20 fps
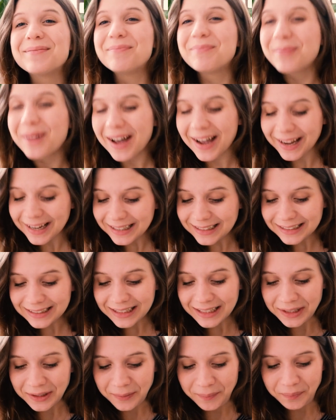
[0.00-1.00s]
But
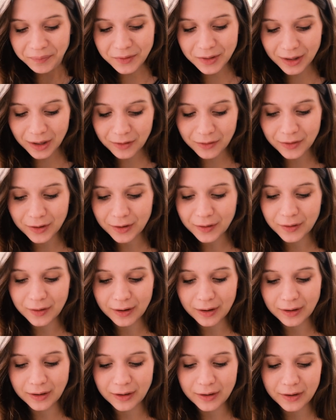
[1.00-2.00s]
without further
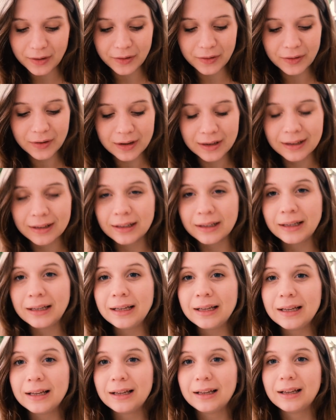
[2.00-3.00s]
ado,
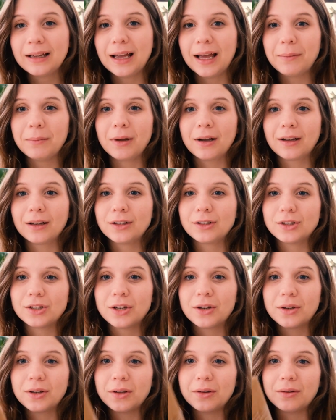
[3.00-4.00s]
I'm not going to show
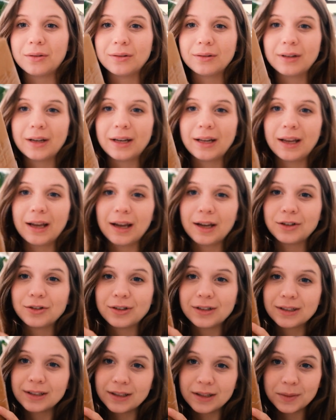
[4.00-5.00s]
you any
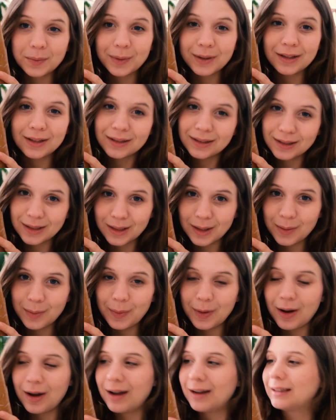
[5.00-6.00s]
addresses, but this is the
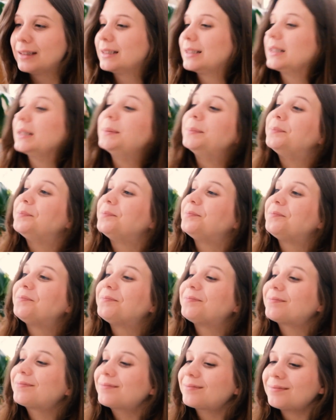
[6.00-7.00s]
box.
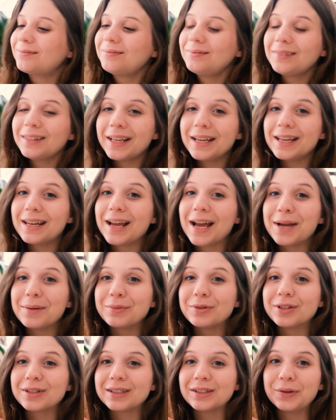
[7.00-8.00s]
And I'm
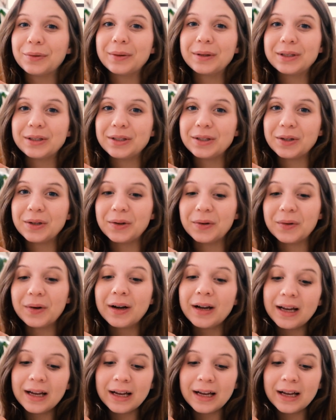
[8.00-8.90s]
just going to